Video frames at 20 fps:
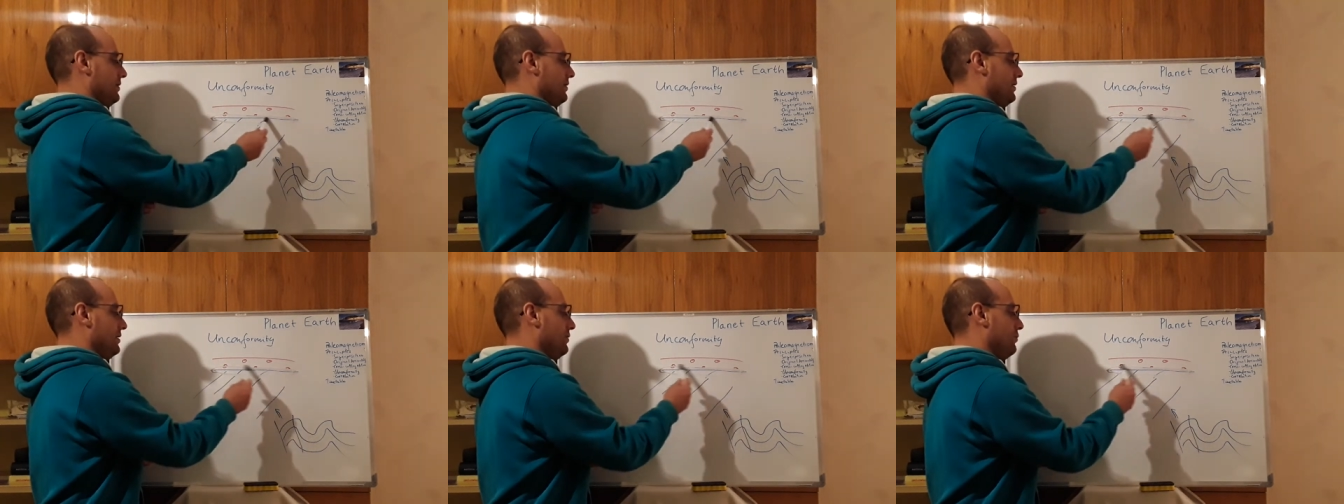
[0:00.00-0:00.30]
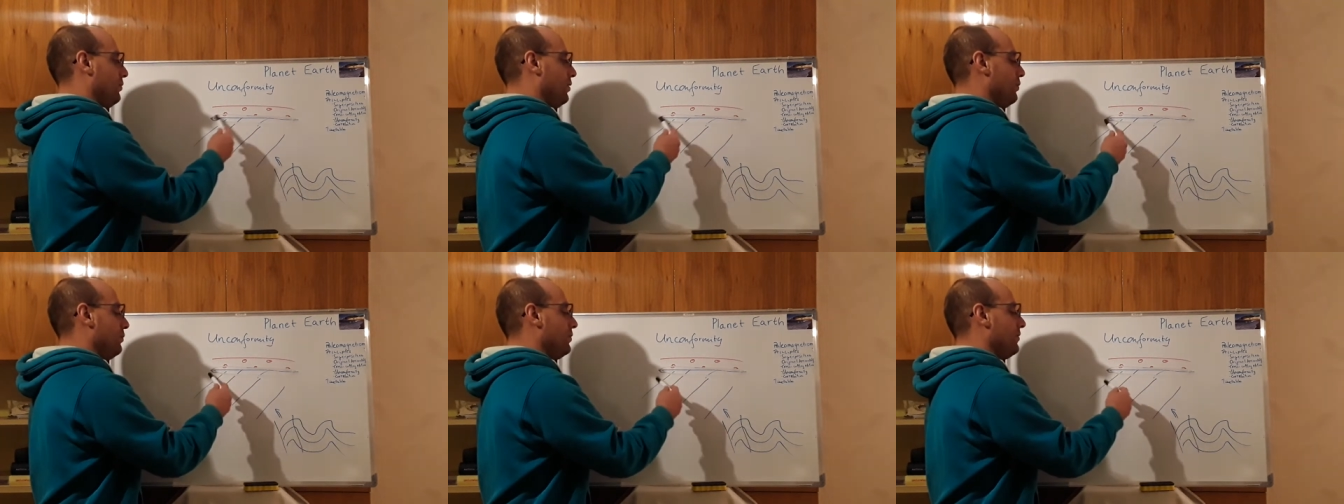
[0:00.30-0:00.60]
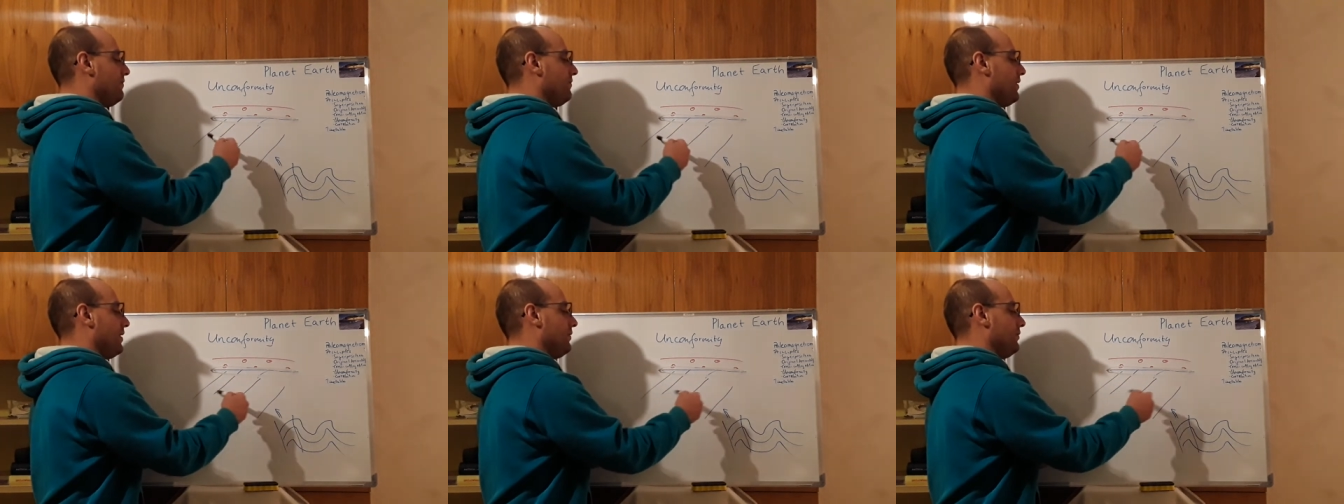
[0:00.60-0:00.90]
than what we
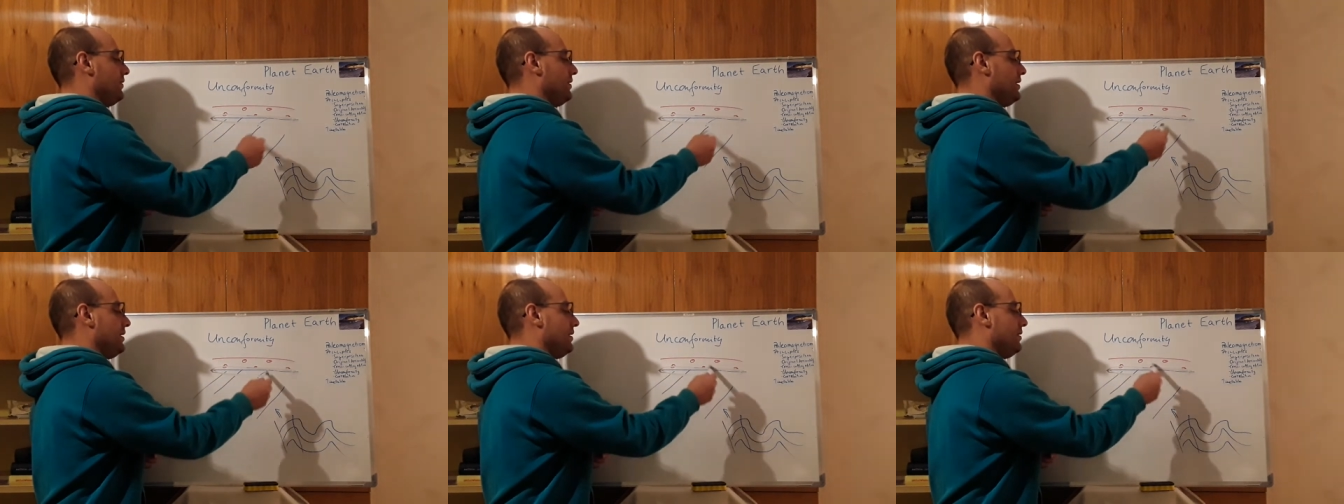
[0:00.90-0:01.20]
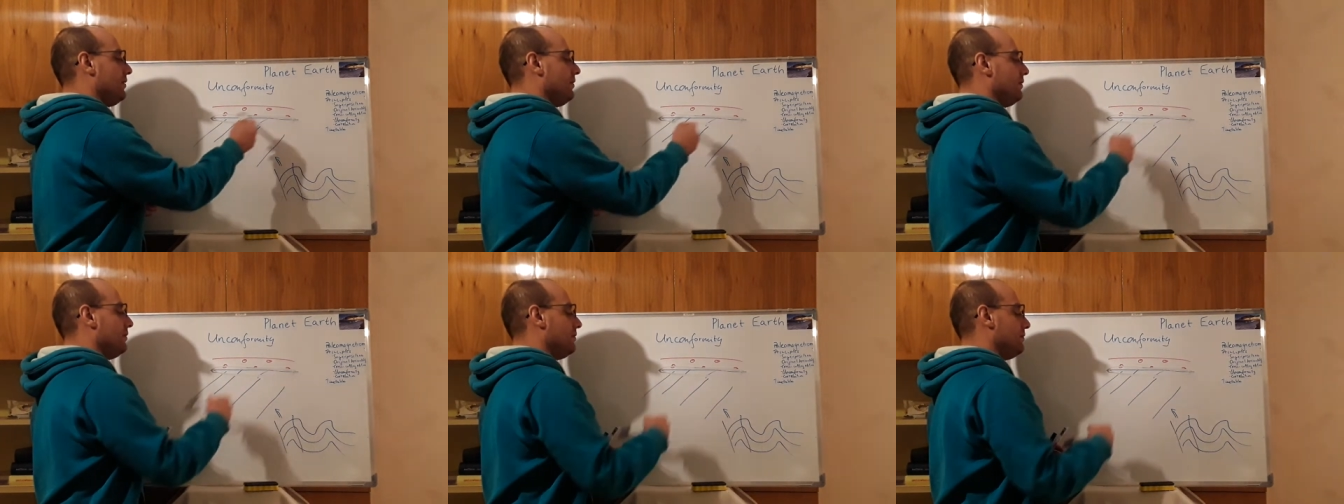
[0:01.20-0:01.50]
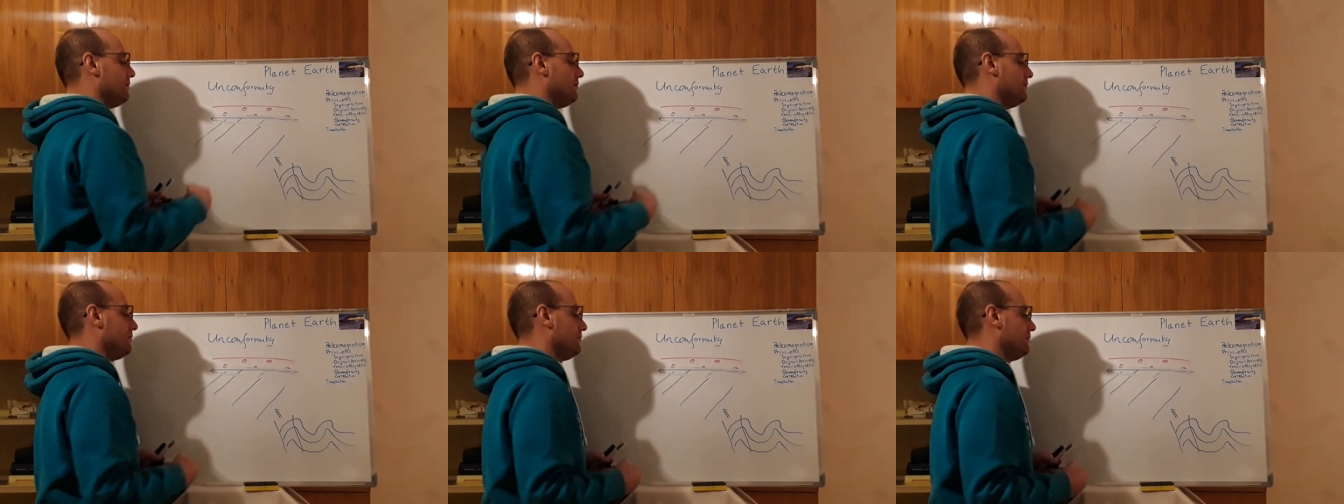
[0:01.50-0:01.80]
found here,
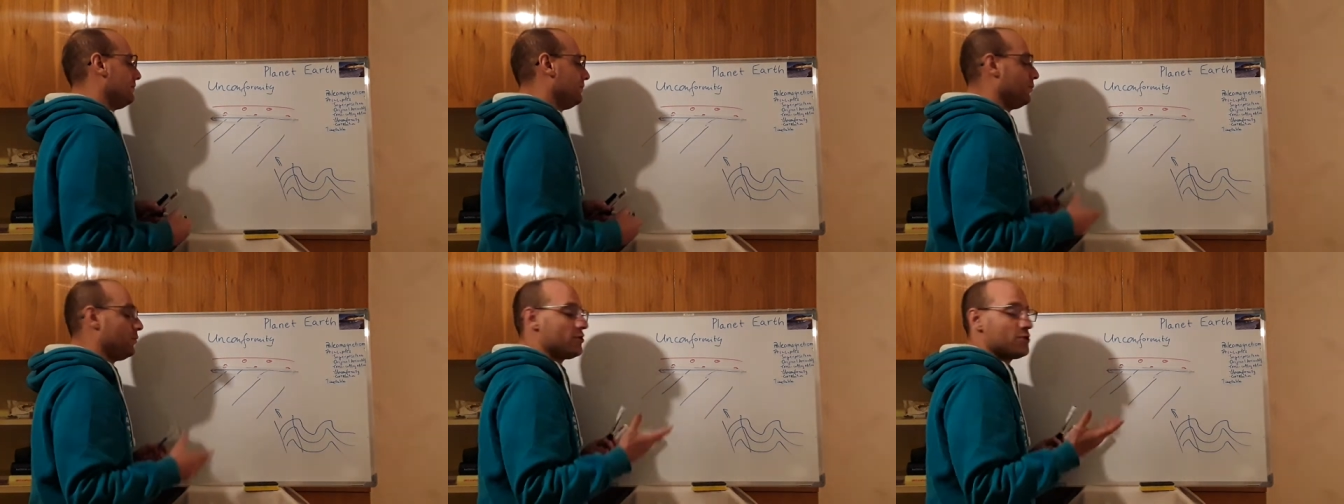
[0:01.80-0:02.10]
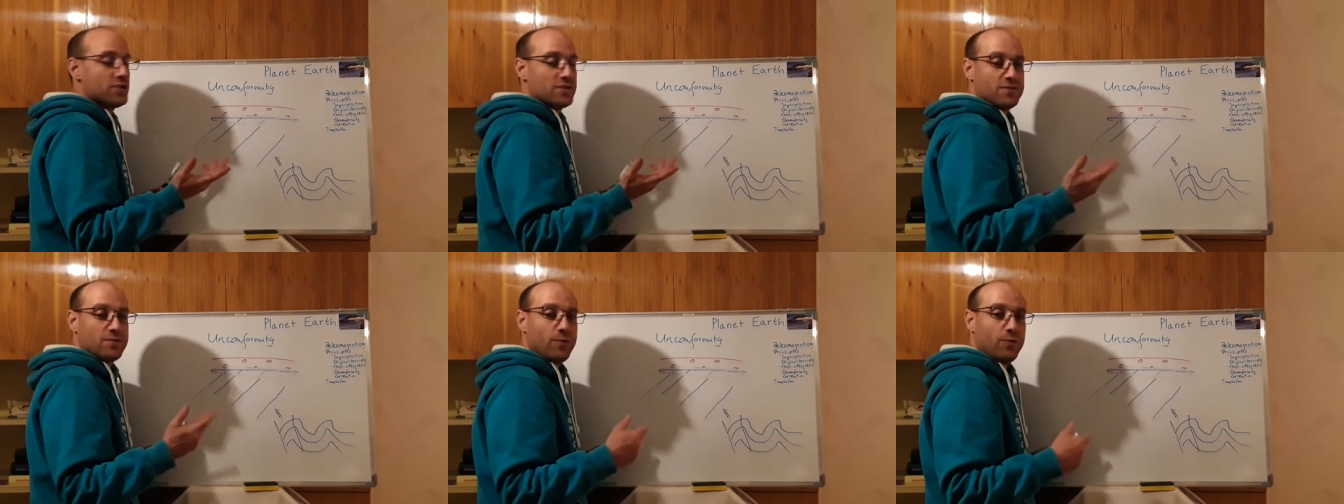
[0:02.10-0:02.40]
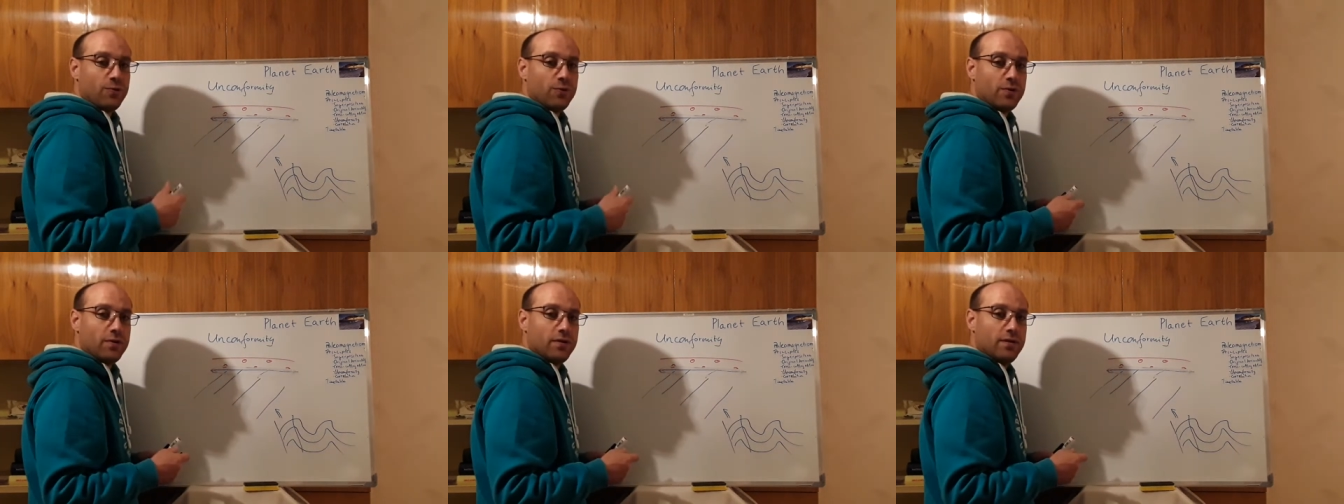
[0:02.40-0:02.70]
which is
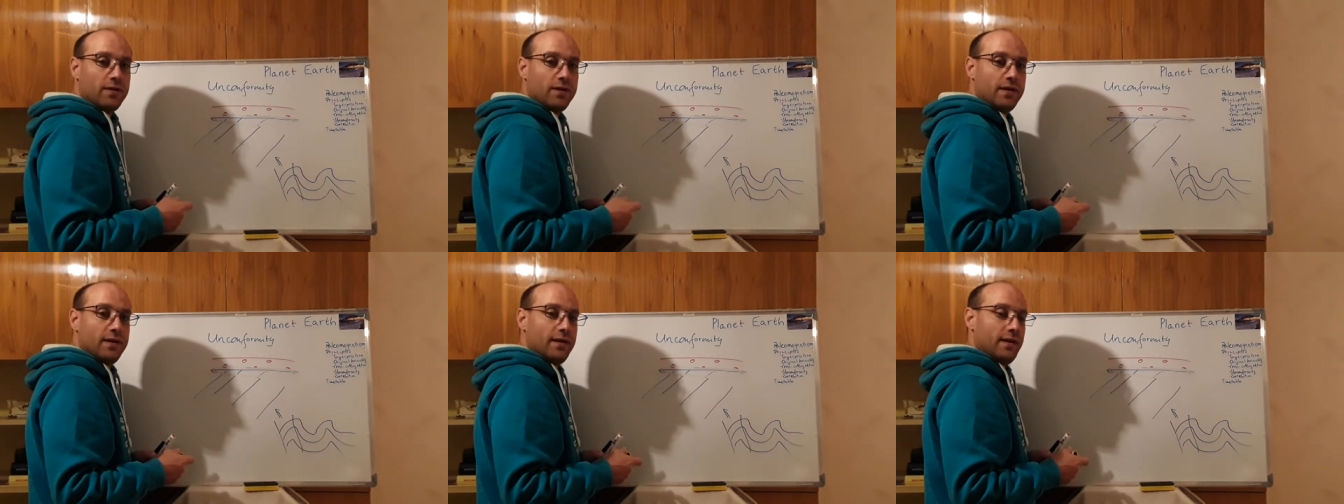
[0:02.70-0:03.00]
older.